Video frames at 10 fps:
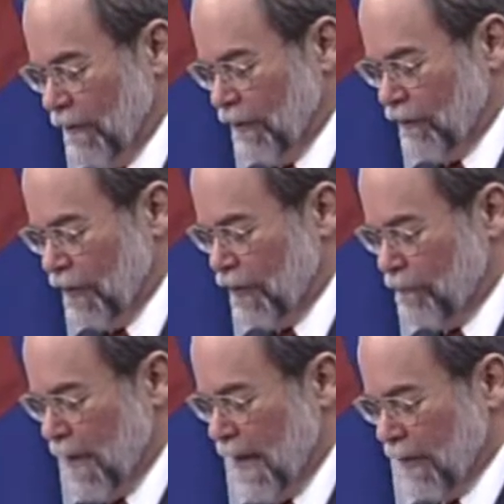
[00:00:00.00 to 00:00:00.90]
The city
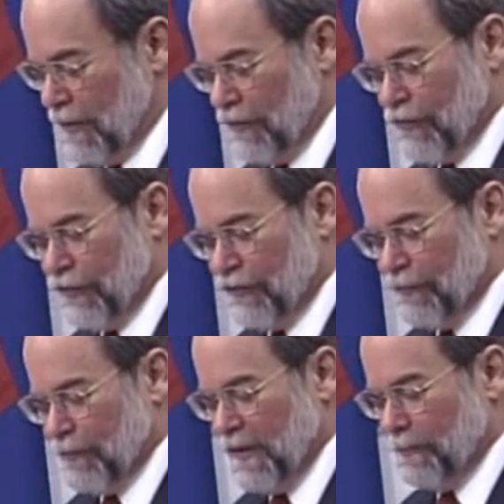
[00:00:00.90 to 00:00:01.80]
of man consists
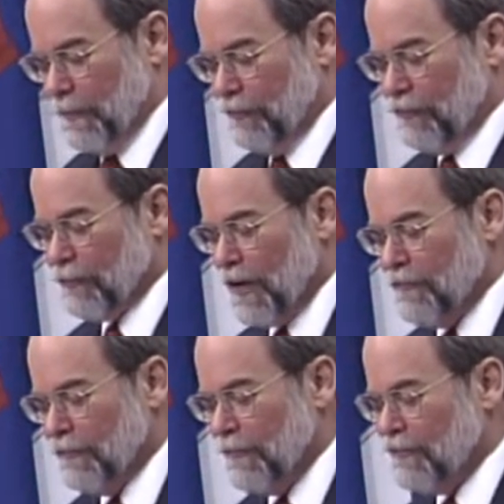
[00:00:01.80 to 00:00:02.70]
of people who've
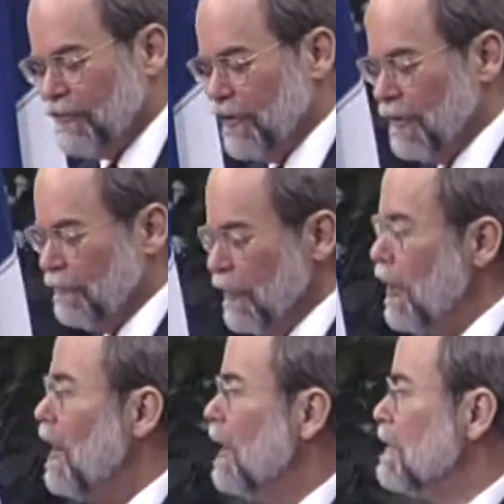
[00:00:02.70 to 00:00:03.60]
strayed from the city of
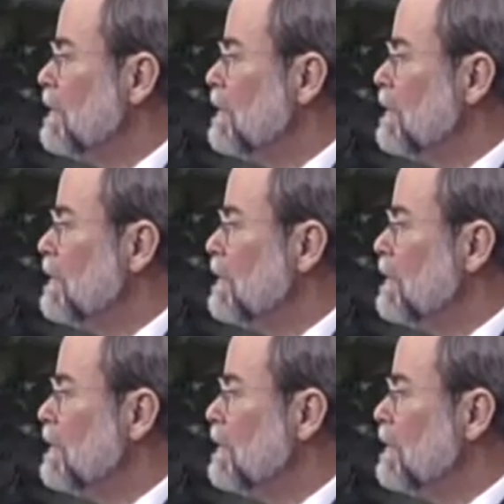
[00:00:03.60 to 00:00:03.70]
God.